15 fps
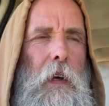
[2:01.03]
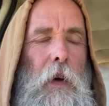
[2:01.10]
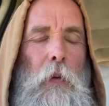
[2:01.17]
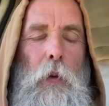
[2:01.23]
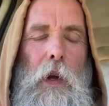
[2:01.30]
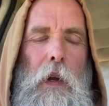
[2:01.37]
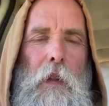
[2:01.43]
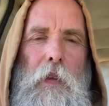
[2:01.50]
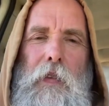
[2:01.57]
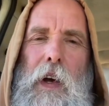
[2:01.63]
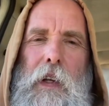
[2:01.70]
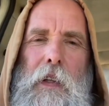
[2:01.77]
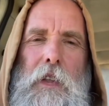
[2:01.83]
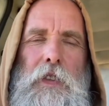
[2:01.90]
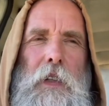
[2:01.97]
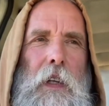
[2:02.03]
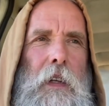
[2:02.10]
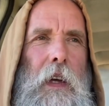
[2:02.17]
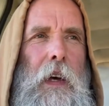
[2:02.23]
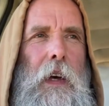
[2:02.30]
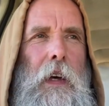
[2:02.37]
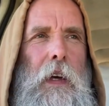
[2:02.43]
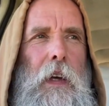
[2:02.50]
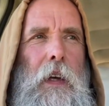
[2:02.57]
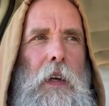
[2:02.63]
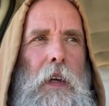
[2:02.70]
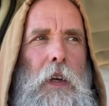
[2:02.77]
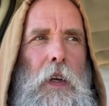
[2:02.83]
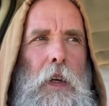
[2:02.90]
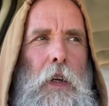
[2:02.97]
Well, the fact is that
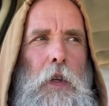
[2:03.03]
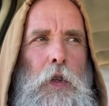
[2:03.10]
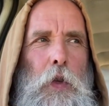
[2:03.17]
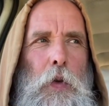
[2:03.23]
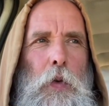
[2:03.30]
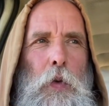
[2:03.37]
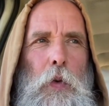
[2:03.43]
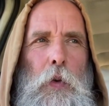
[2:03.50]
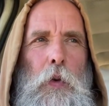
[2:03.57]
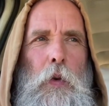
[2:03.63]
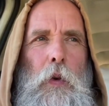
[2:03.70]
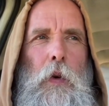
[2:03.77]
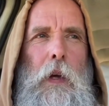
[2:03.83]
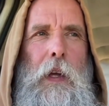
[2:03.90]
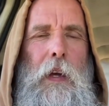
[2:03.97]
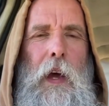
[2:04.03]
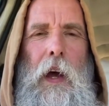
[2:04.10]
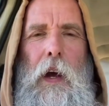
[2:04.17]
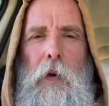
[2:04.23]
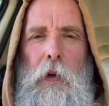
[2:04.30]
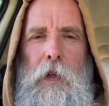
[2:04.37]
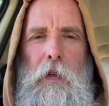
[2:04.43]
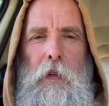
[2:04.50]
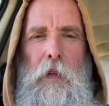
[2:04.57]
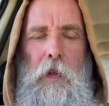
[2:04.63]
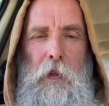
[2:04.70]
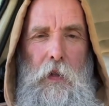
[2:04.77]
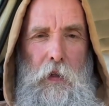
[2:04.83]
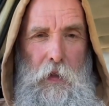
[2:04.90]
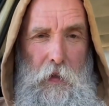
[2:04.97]
you inherit
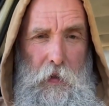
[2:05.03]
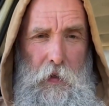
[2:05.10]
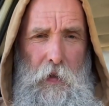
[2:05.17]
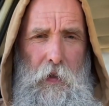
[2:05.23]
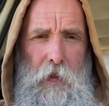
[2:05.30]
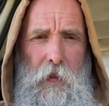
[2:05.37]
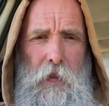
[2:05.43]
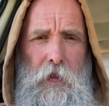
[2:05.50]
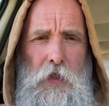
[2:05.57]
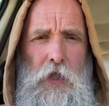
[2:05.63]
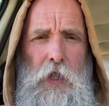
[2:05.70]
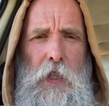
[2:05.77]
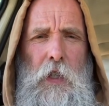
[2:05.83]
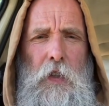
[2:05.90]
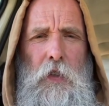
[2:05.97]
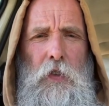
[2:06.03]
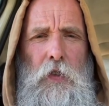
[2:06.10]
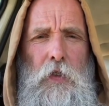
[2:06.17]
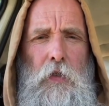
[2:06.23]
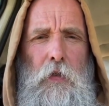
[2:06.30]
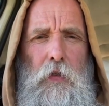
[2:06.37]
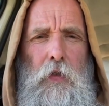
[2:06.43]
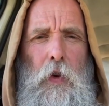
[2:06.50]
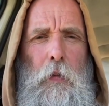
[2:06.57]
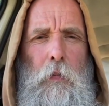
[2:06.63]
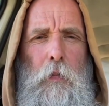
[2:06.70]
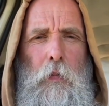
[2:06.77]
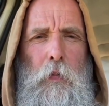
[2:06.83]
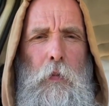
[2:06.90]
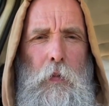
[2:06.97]
genes
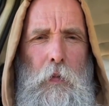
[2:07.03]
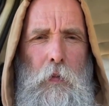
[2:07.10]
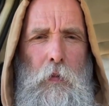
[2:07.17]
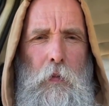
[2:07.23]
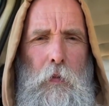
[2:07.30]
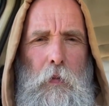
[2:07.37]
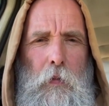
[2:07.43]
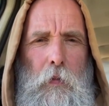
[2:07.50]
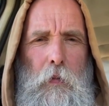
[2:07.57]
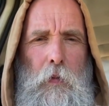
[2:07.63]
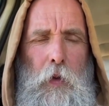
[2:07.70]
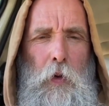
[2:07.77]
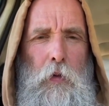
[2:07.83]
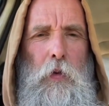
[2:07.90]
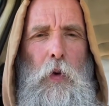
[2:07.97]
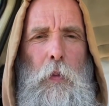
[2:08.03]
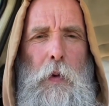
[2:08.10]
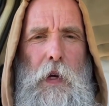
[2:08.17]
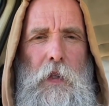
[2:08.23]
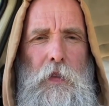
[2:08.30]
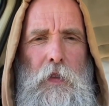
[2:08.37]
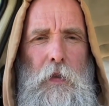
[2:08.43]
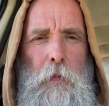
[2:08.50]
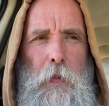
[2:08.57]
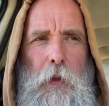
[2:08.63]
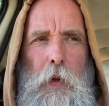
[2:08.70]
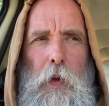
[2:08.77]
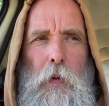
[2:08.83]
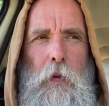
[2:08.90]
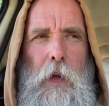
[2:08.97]
from your forebears, but
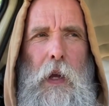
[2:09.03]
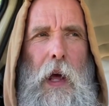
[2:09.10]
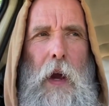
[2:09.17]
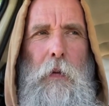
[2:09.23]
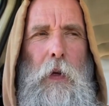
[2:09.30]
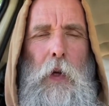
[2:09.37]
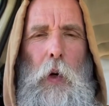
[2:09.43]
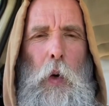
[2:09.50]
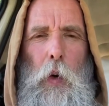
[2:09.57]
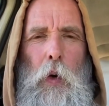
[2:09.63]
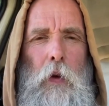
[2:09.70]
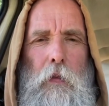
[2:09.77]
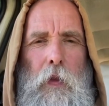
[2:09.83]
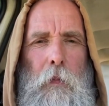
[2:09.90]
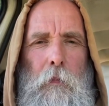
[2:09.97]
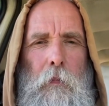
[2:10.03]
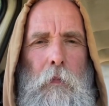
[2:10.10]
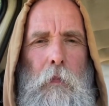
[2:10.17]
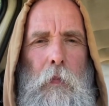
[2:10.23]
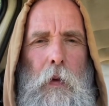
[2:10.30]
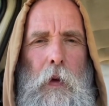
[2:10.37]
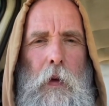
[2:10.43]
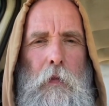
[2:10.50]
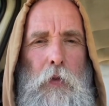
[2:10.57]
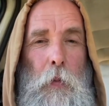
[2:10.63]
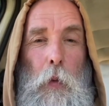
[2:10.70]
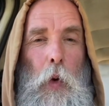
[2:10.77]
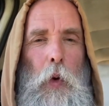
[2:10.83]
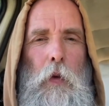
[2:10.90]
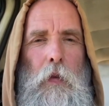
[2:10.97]
you don't inherit all of them, from
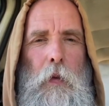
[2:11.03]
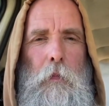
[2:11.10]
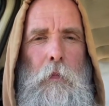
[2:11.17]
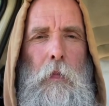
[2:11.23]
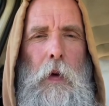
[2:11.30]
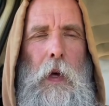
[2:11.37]
all of them.